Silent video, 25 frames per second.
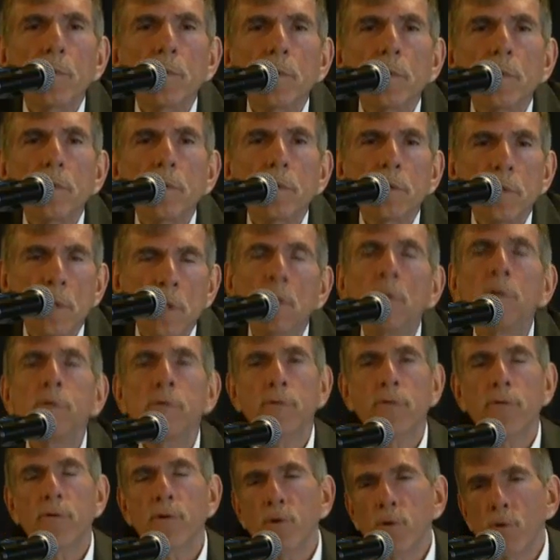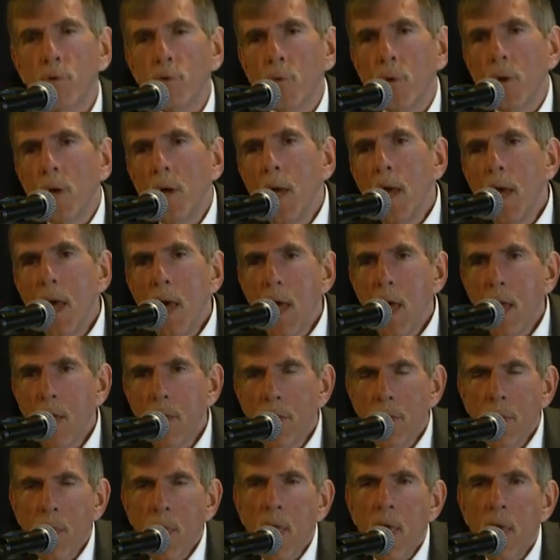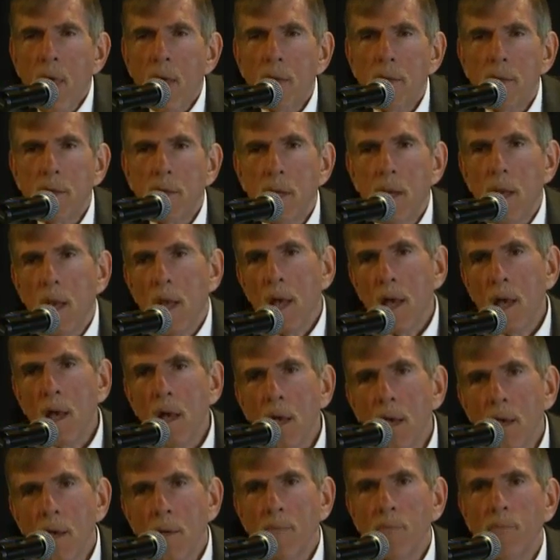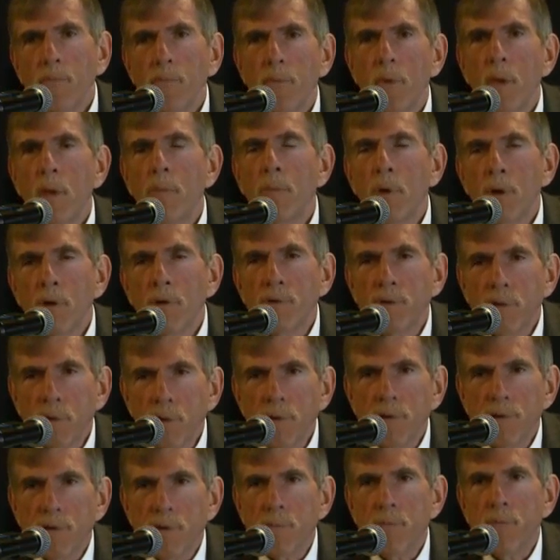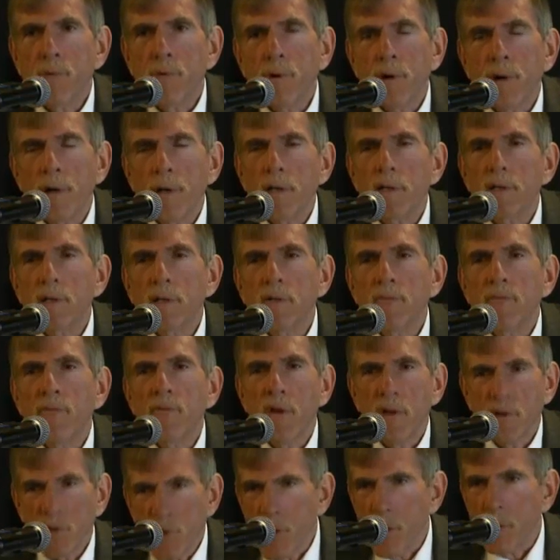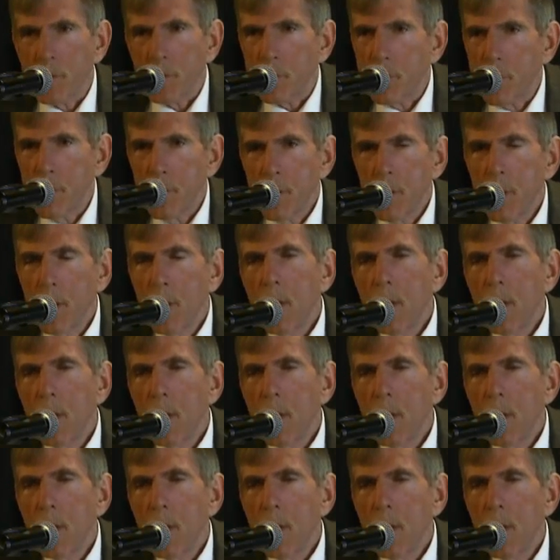still true that emotional support is sufficient.